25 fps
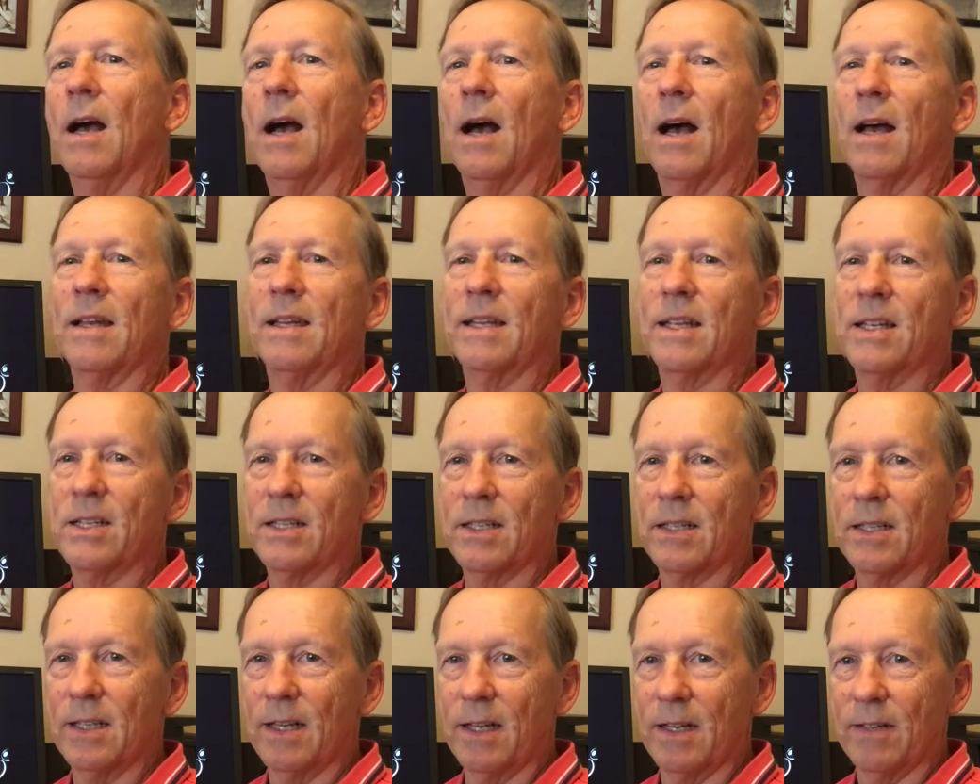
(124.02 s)

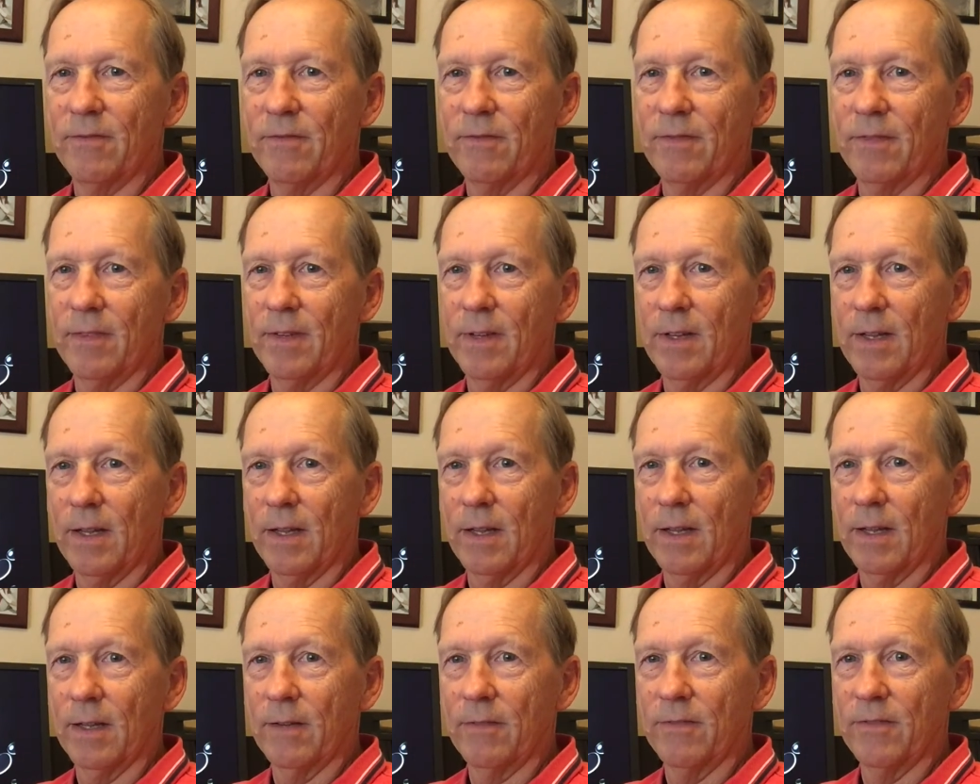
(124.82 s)
audition,
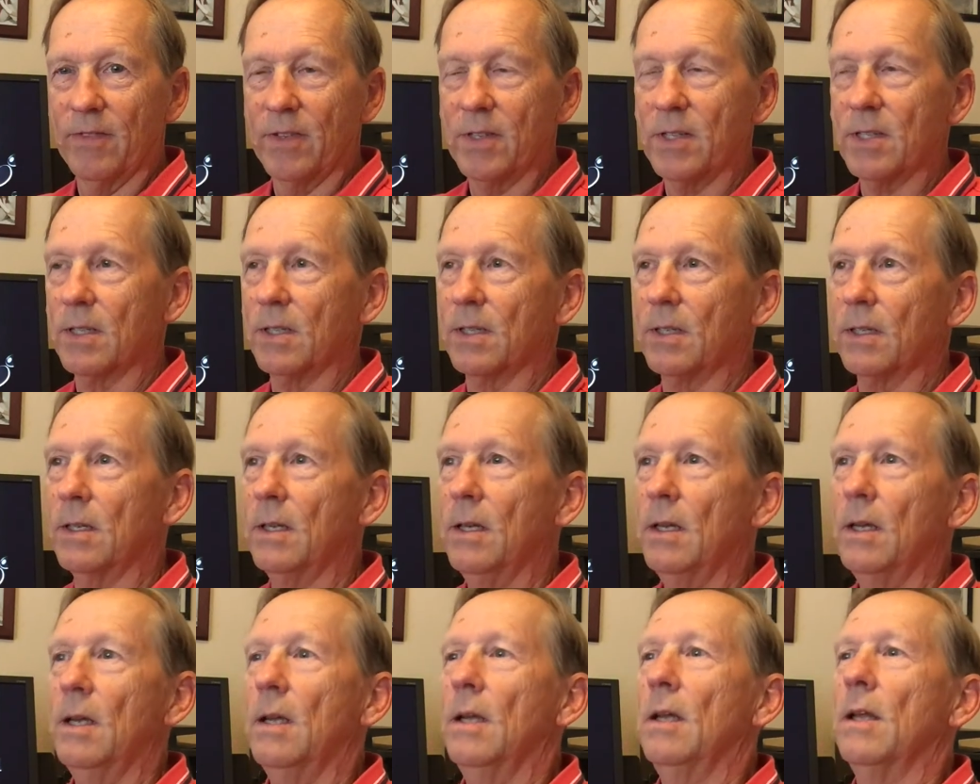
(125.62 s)
and vision.
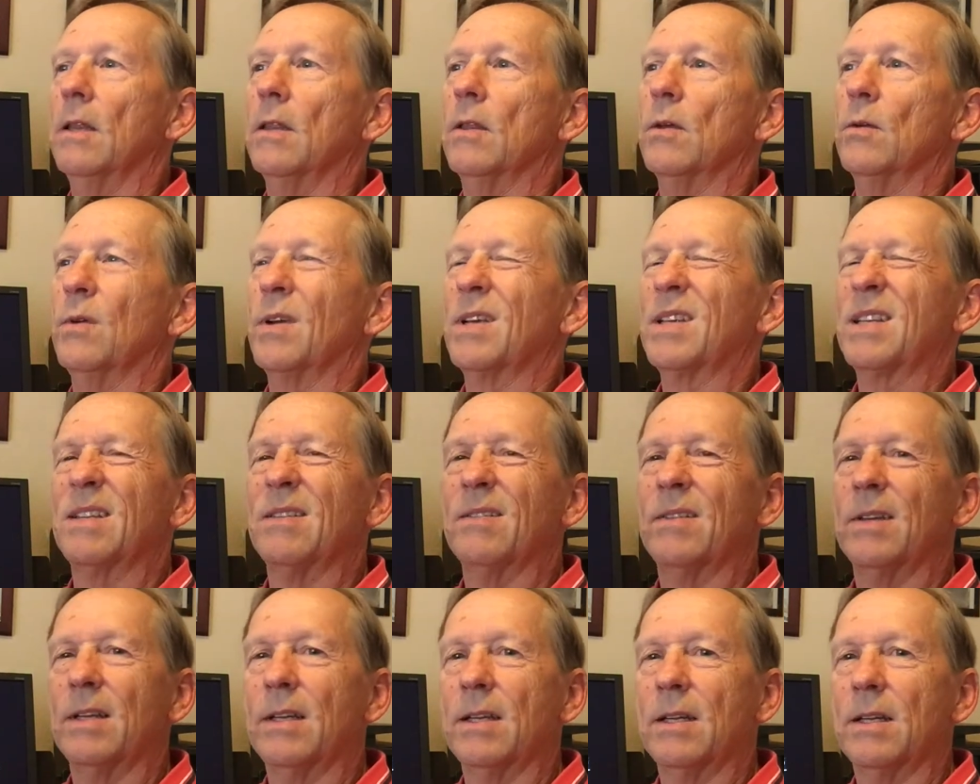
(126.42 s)
The rest of
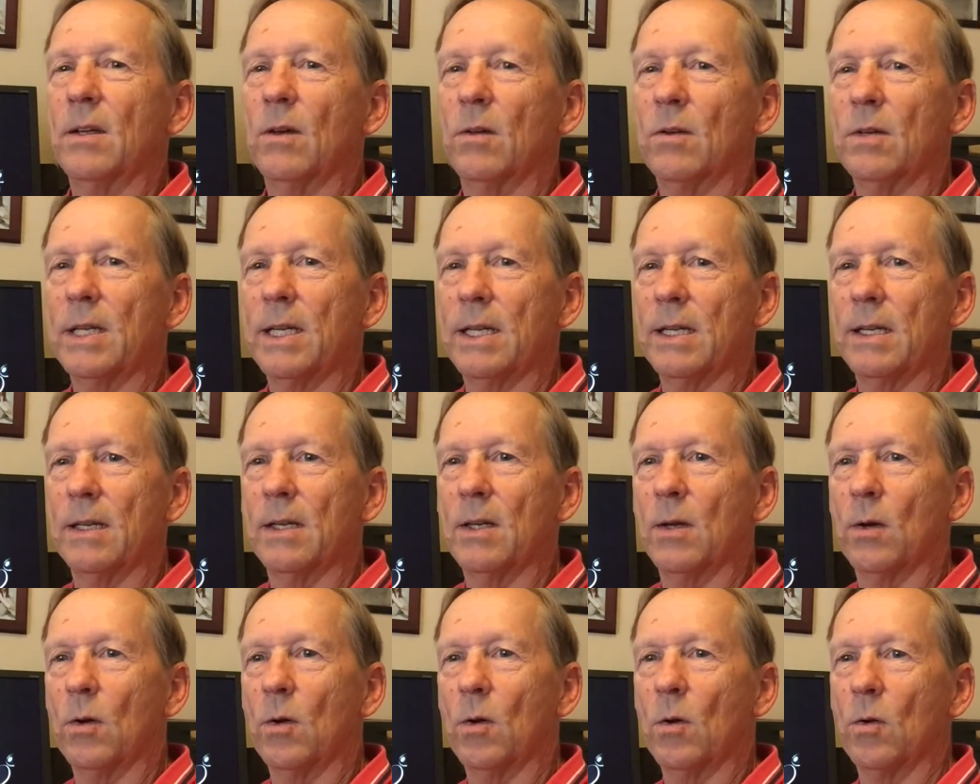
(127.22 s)
it you don't need to
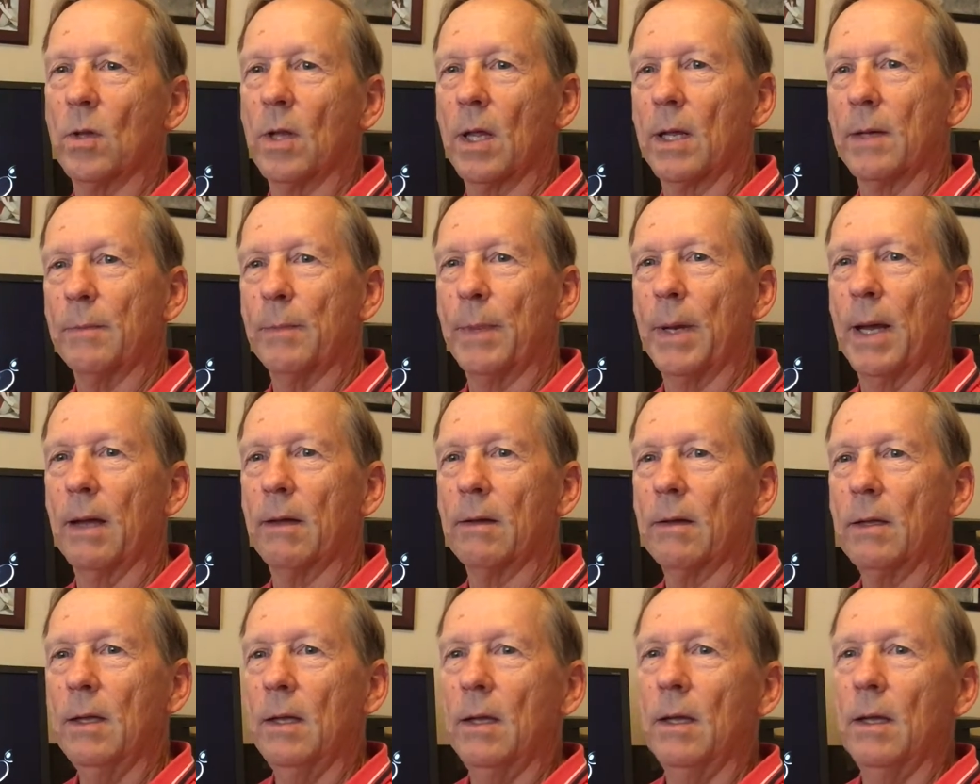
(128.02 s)
know a whole lot about.